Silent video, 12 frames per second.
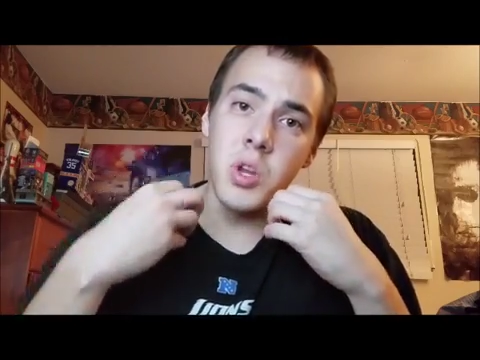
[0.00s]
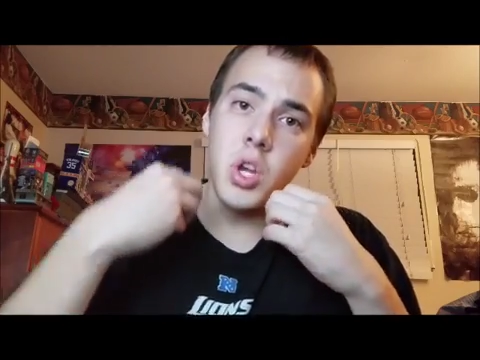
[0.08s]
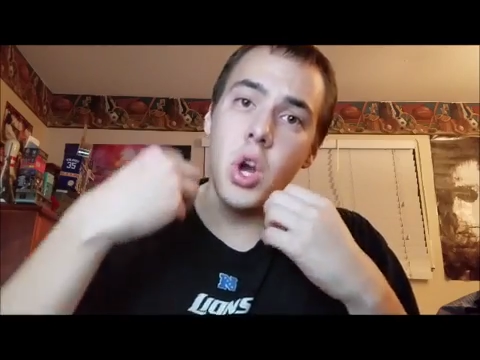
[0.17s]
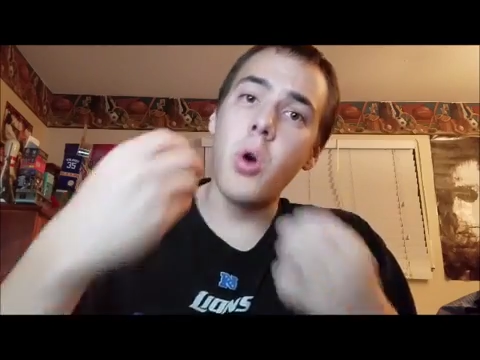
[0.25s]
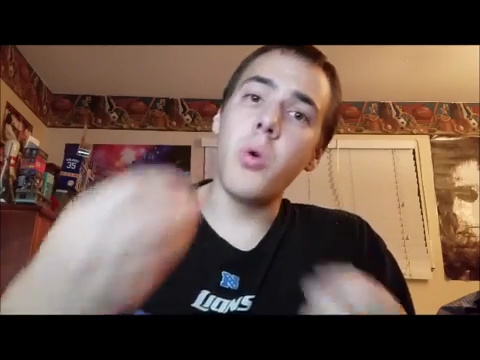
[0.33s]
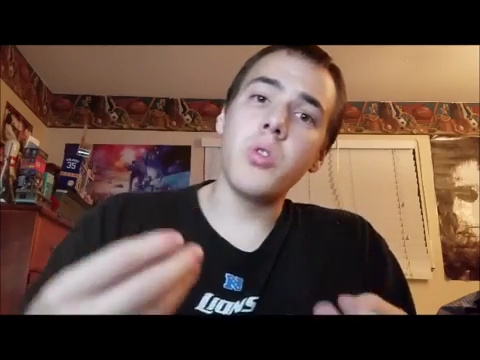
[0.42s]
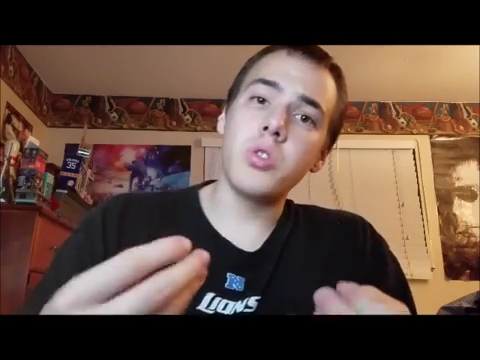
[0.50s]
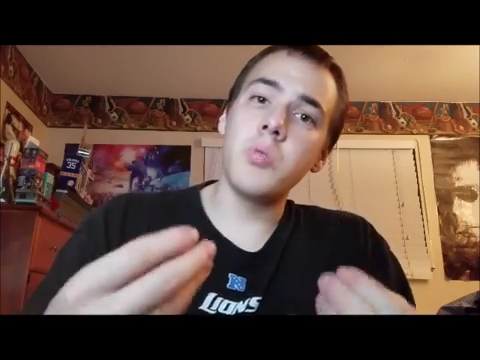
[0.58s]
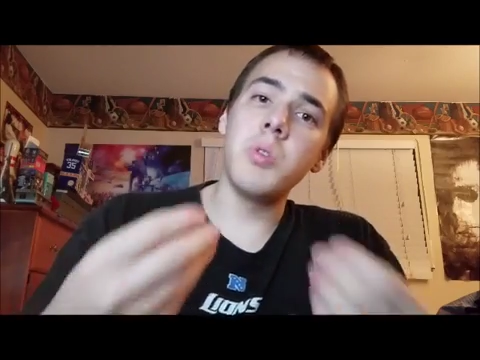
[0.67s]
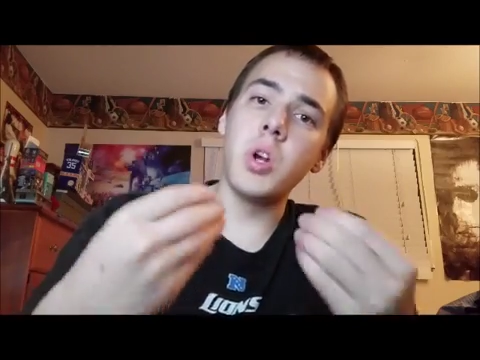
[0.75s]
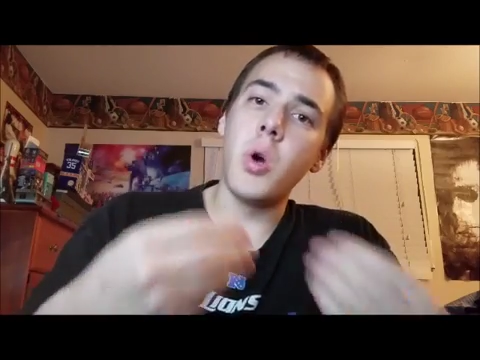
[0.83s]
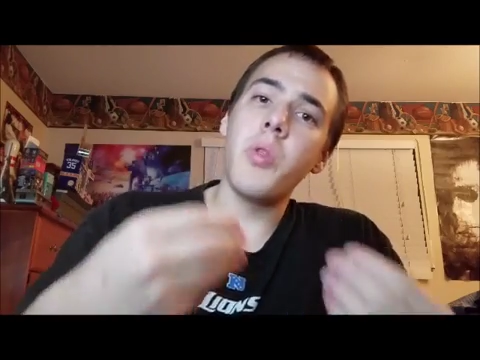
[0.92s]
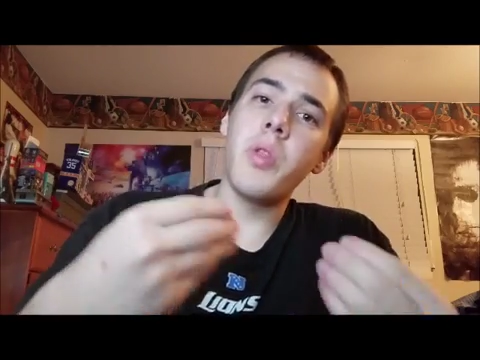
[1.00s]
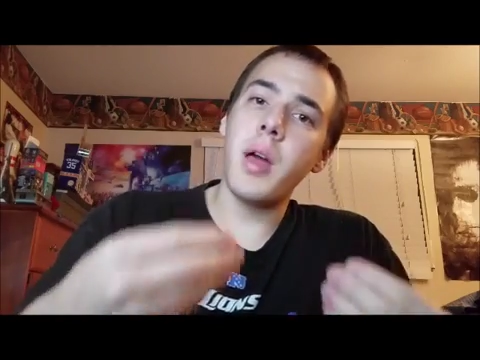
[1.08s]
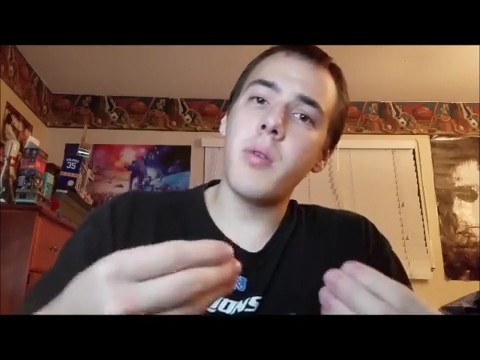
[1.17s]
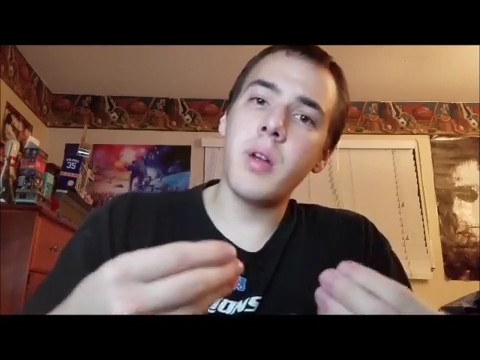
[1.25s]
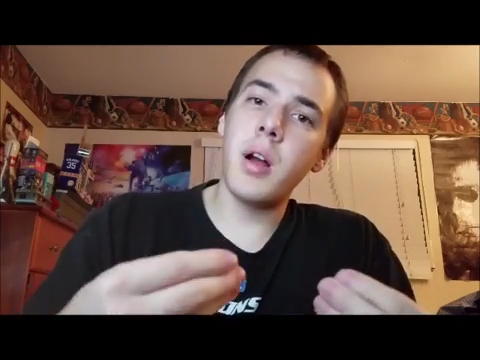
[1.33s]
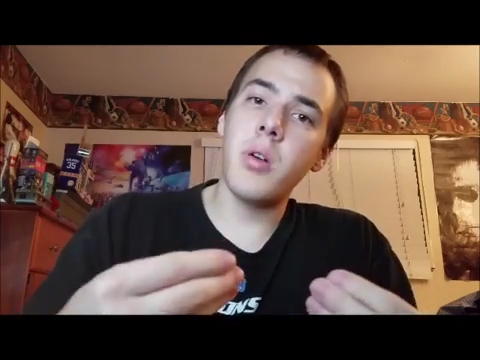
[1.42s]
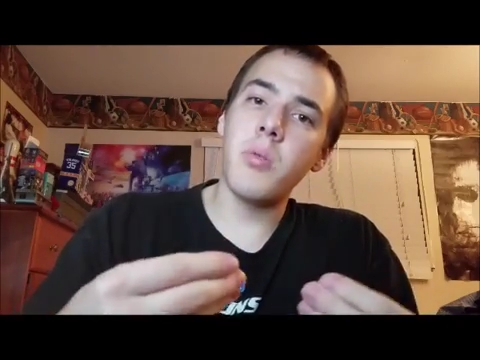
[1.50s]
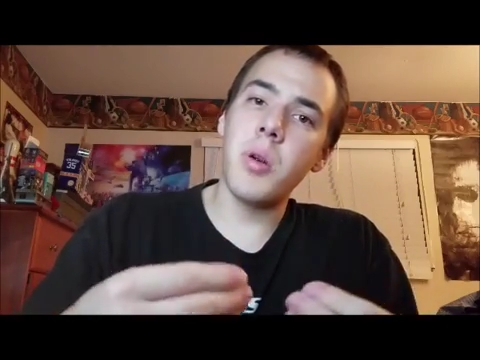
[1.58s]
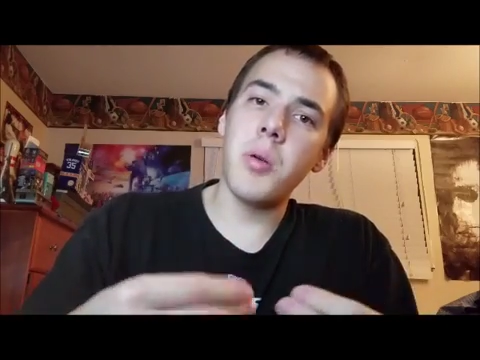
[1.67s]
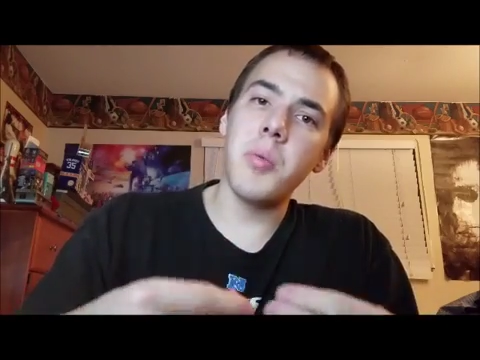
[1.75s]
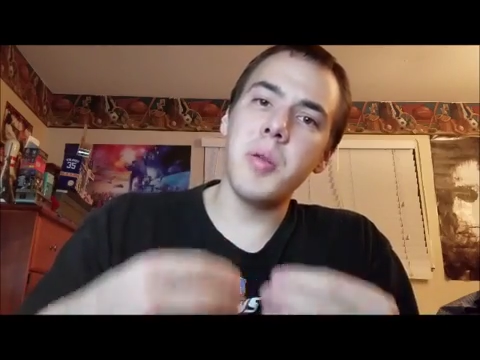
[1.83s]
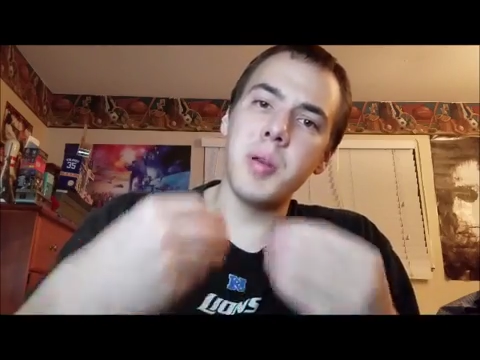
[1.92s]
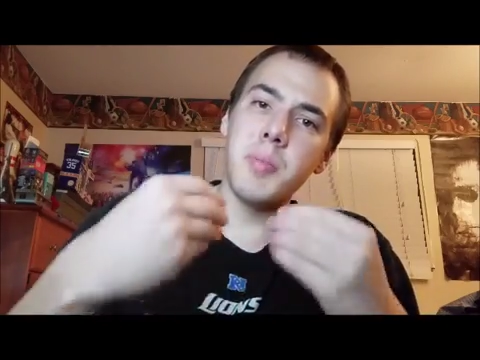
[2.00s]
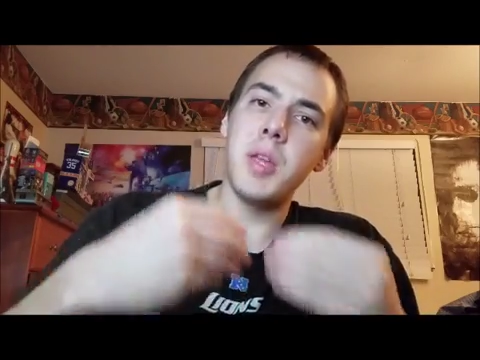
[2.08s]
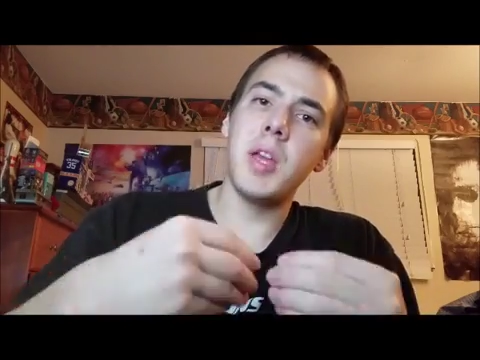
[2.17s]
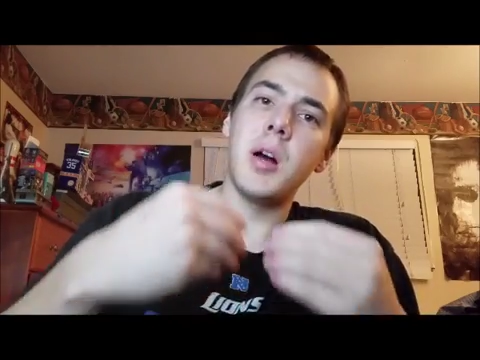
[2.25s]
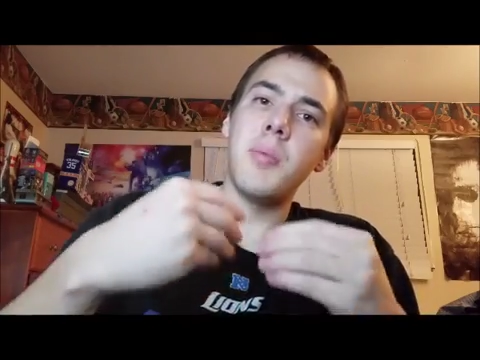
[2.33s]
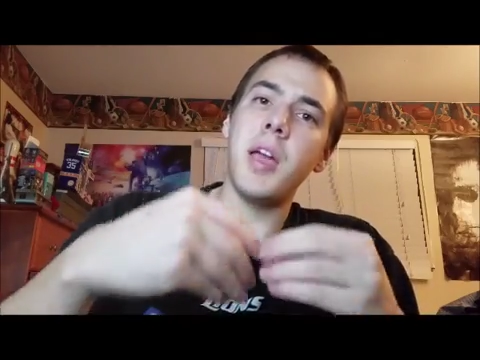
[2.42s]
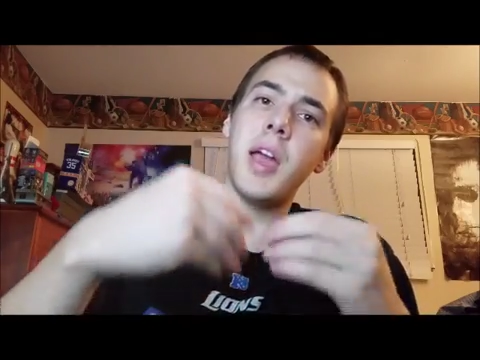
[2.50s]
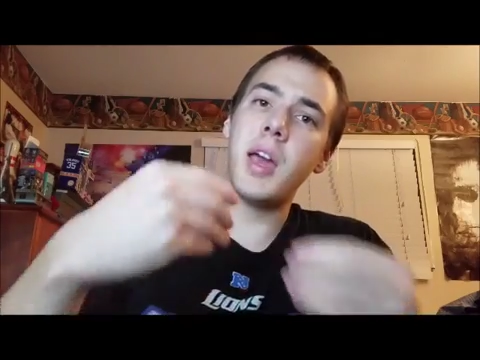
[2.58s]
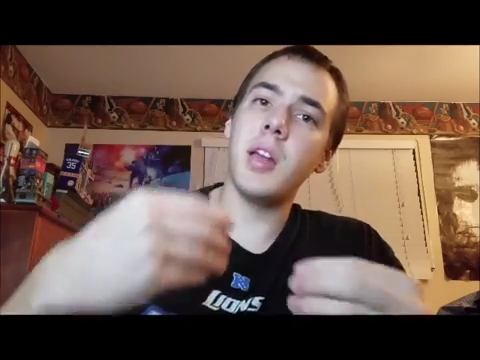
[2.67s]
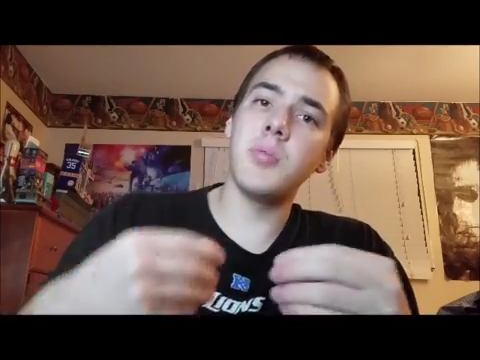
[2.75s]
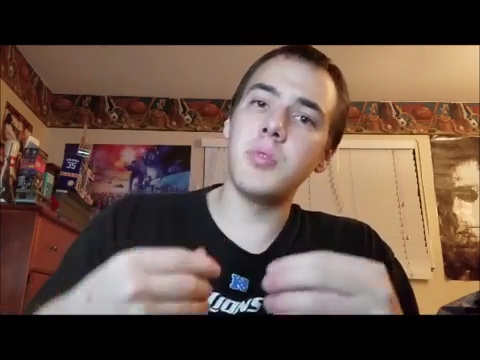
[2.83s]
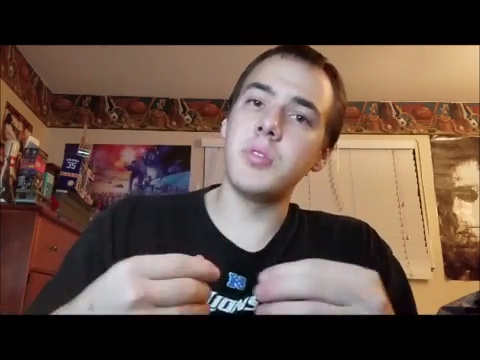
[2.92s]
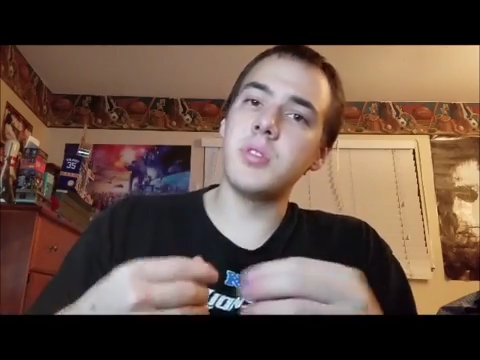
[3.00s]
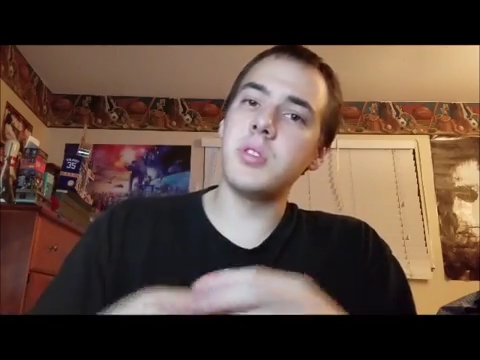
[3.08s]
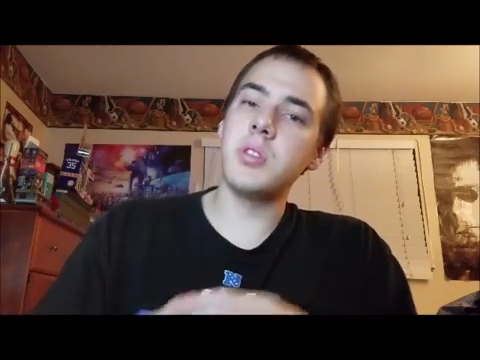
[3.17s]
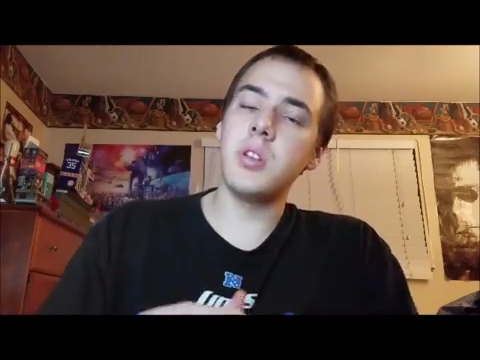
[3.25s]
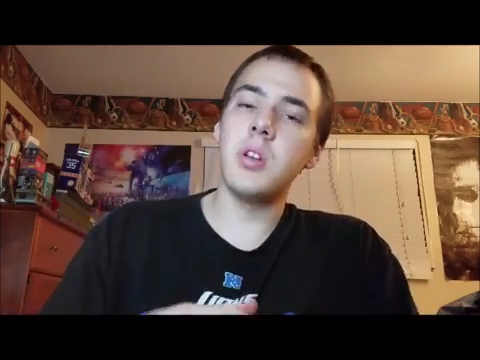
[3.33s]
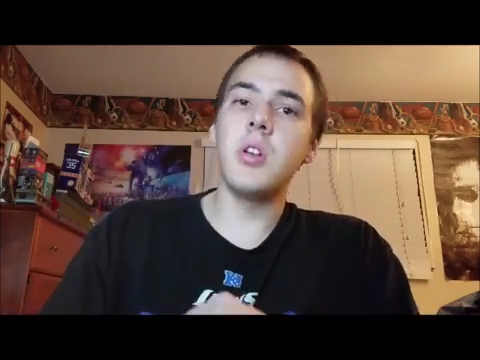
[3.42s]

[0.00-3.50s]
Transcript: go that route where we become animals?